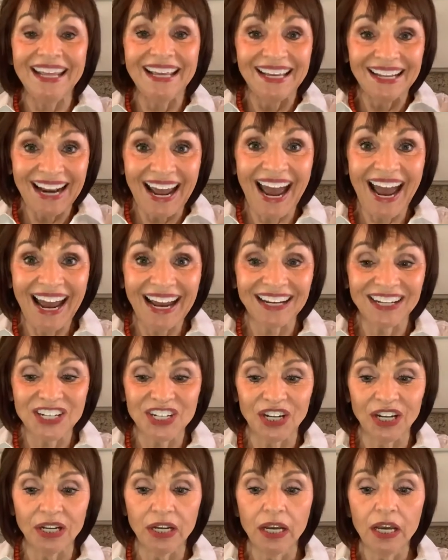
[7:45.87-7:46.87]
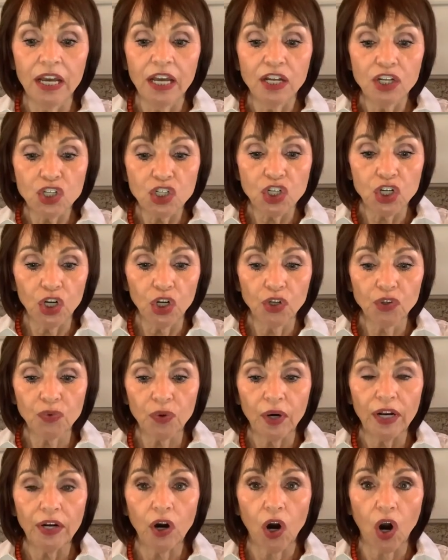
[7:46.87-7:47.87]
action, children
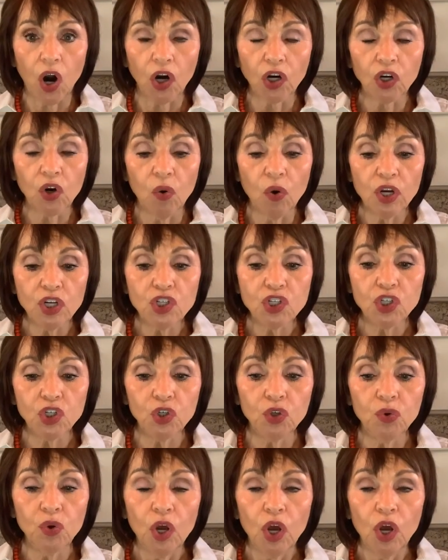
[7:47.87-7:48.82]
are going to